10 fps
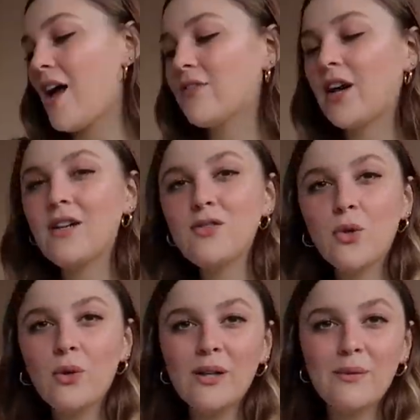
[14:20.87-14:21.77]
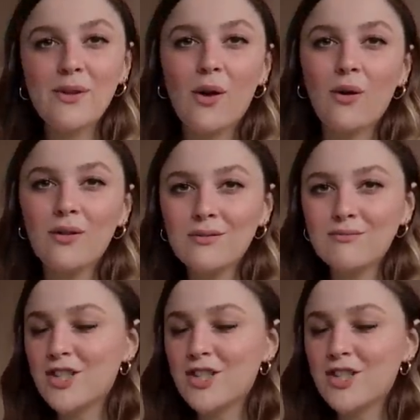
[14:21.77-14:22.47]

I've kind of toyed with the whole